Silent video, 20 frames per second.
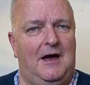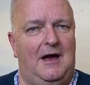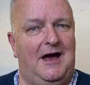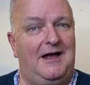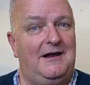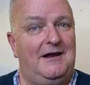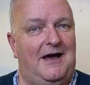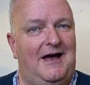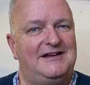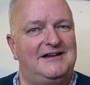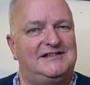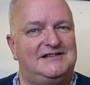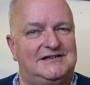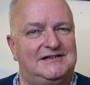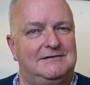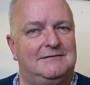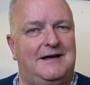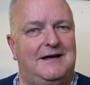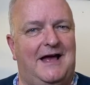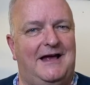And I
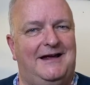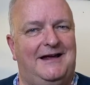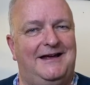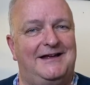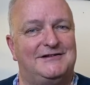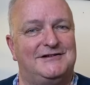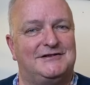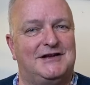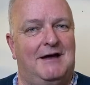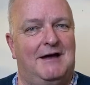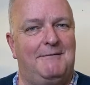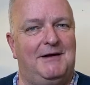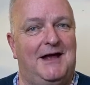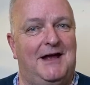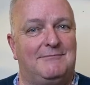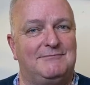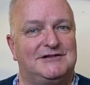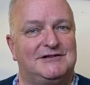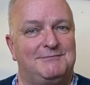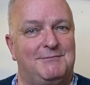still get kids going
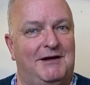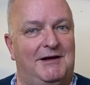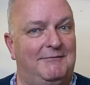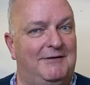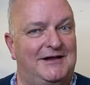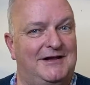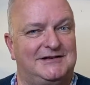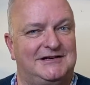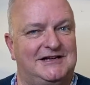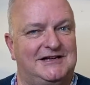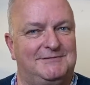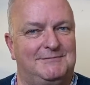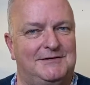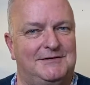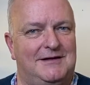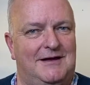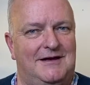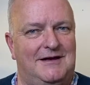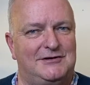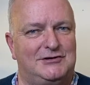up to me when I see them in
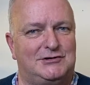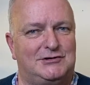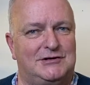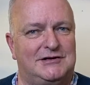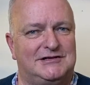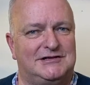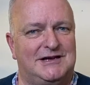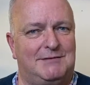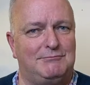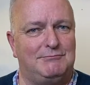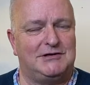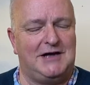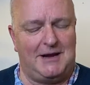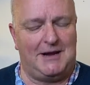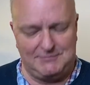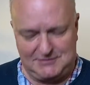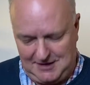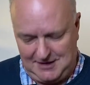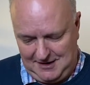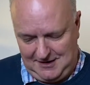the high street
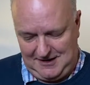sometimes,